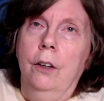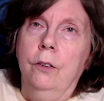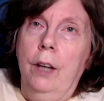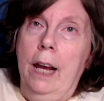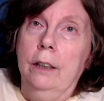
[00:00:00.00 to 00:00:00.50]

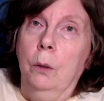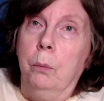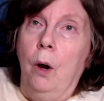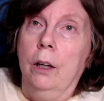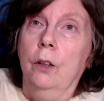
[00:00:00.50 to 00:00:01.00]
Tanda
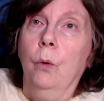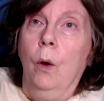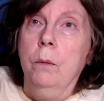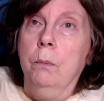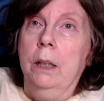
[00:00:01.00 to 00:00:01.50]
brought an
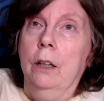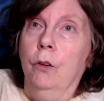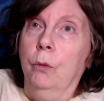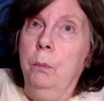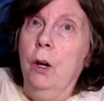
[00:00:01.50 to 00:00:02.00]
ointment
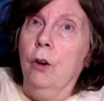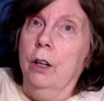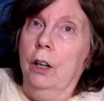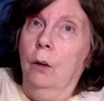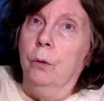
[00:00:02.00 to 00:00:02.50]
and smeared
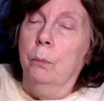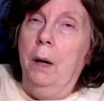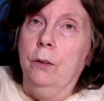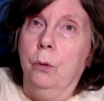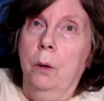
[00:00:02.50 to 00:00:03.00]
it over
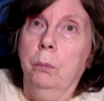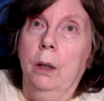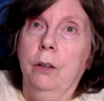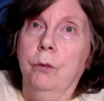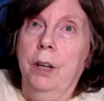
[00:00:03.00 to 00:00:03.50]
my
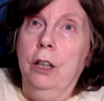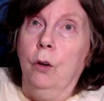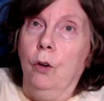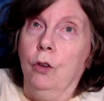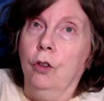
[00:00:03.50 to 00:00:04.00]
trembling
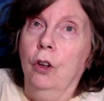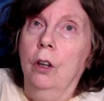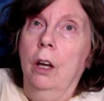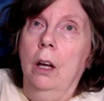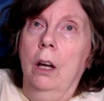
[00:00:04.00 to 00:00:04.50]
fingers.
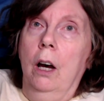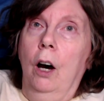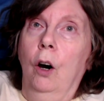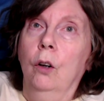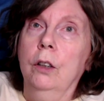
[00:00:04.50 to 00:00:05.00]

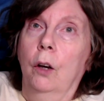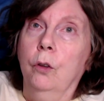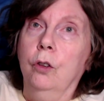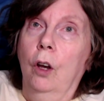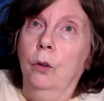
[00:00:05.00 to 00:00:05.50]
A holo
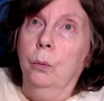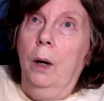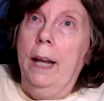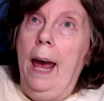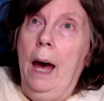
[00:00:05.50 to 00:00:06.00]
showed
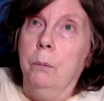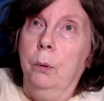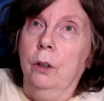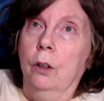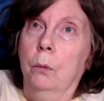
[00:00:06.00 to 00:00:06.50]
what
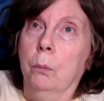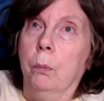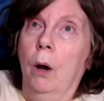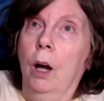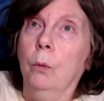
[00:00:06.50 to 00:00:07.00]
happened.
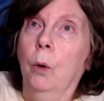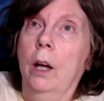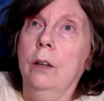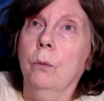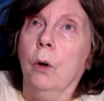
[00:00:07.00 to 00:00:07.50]
Prog
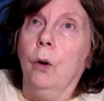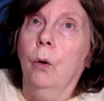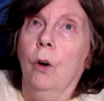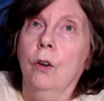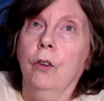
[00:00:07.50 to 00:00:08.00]
One
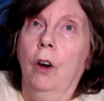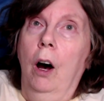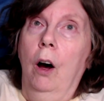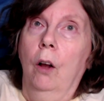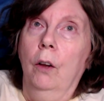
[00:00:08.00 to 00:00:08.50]
records
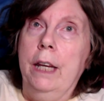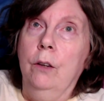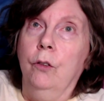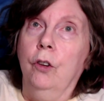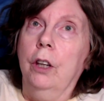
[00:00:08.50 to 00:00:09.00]
all
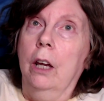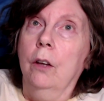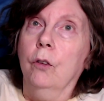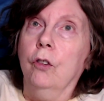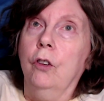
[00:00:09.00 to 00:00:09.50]

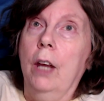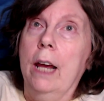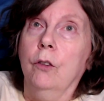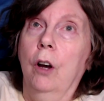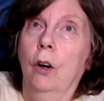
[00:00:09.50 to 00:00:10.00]
incidents,
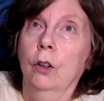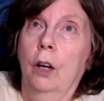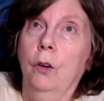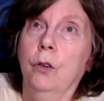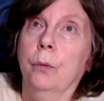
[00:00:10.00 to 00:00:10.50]
takes
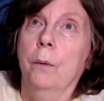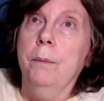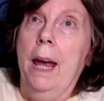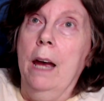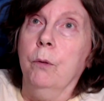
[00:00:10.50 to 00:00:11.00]
holos
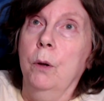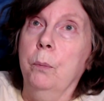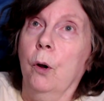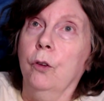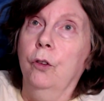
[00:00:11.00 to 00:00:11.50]
from every
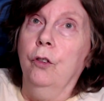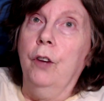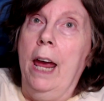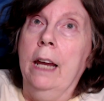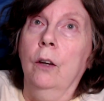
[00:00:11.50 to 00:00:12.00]
person's
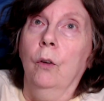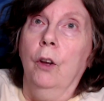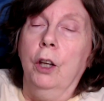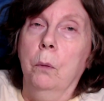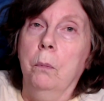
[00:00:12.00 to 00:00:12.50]
angle
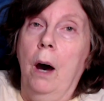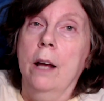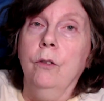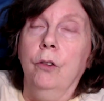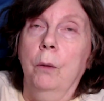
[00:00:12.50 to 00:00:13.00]
and
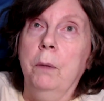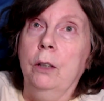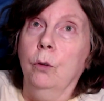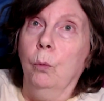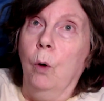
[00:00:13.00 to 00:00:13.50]
combines them
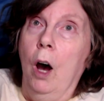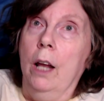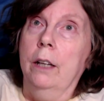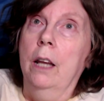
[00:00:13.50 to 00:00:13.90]
into one.